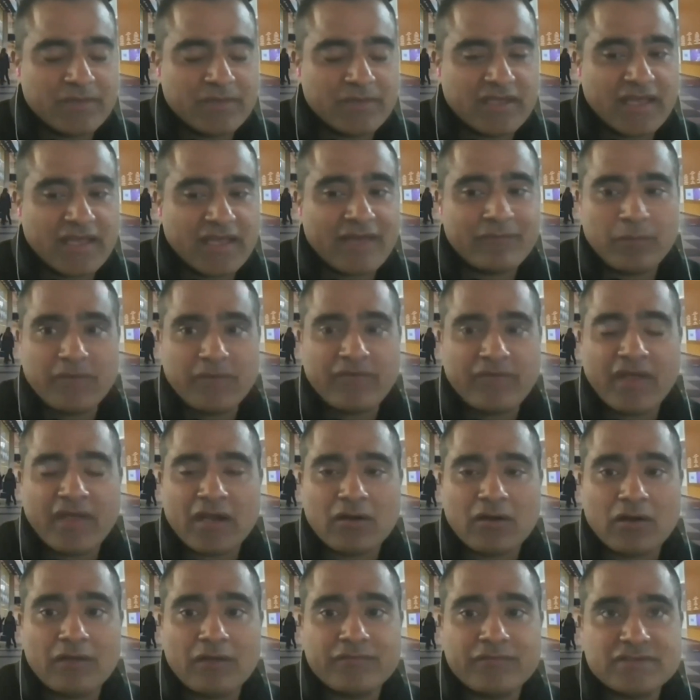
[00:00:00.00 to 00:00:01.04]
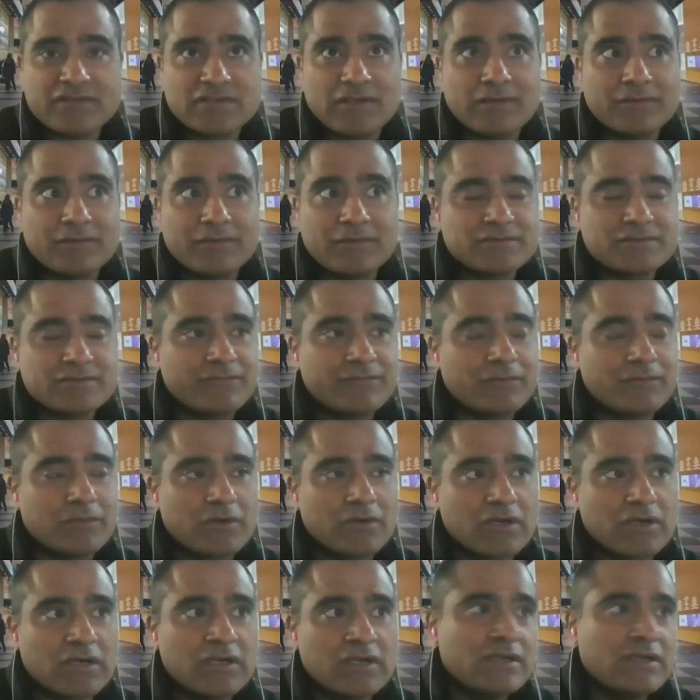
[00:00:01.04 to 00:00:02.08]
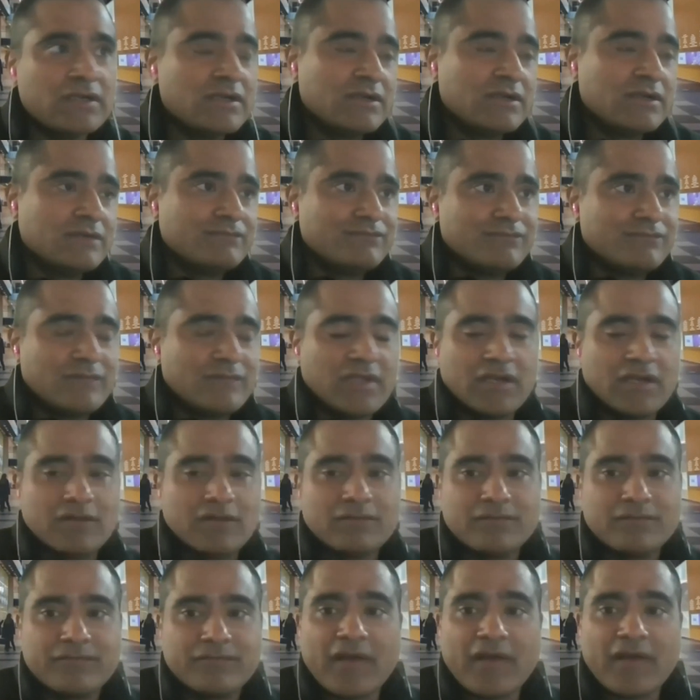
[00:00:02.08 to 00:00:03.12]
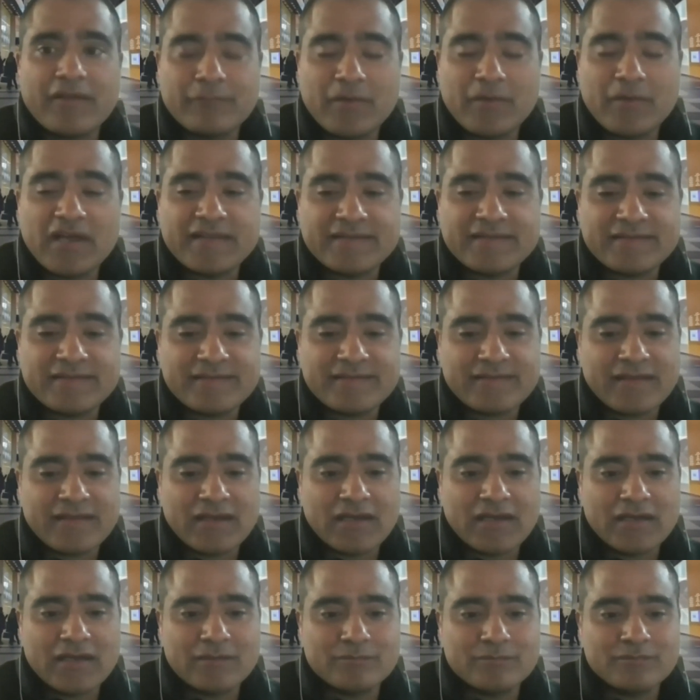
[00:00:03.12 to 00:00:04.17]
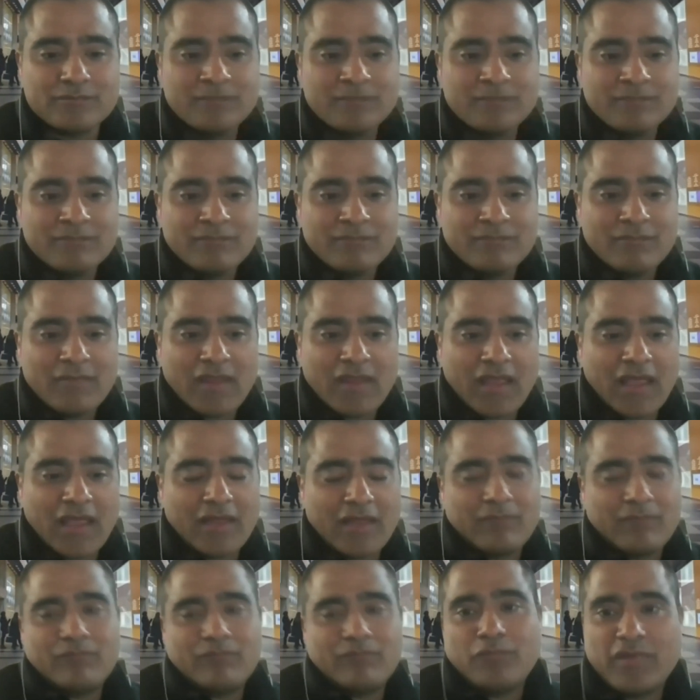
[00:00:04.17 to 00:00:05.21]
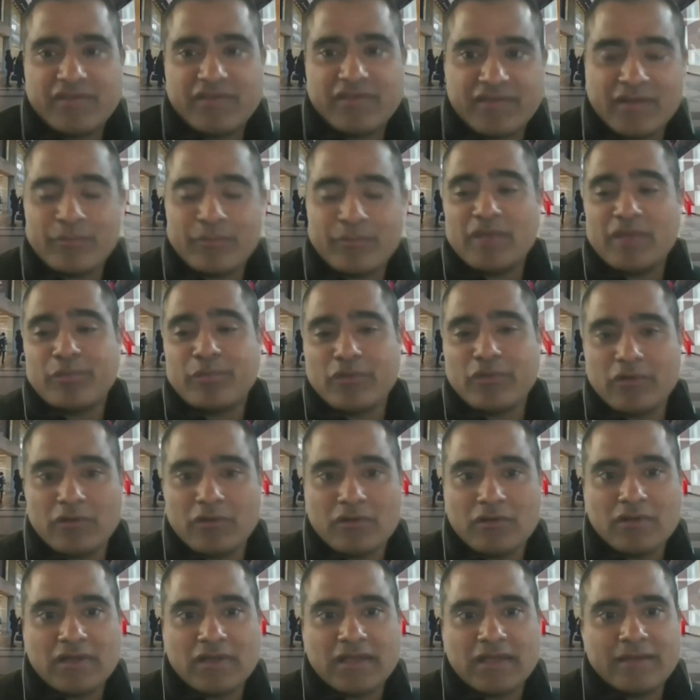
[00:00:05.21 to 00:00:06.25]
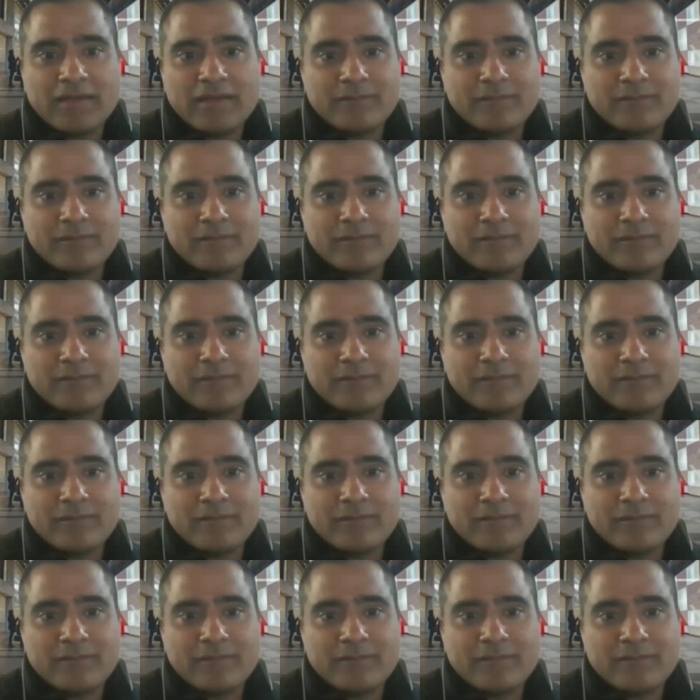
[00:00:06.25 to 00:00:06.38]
We've had our office closed for 5 months, and we see people,